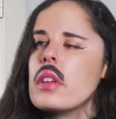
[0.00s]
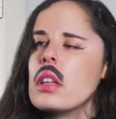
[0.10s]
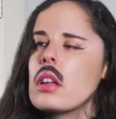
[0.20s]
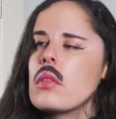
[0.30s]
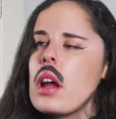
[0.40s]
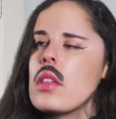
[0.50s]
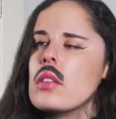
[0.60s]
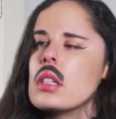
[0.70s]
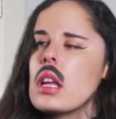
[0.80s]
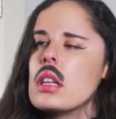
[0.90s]
feeling
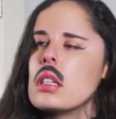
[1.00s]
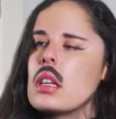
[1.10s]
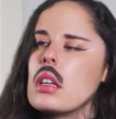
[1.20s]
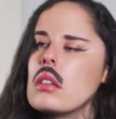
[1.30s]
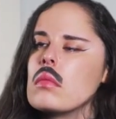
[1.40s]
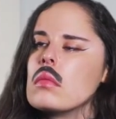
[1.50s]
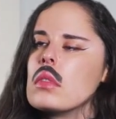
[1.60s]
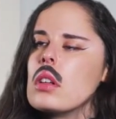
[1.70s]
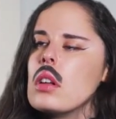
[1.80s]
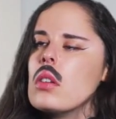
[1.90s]
rather dandy.
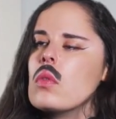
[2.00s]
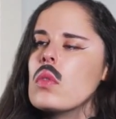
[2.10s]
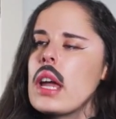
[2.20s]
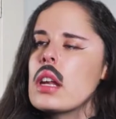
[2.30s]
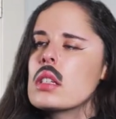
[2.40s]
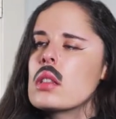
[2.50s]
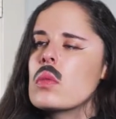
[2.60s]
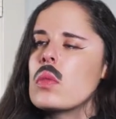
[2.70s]
Right as the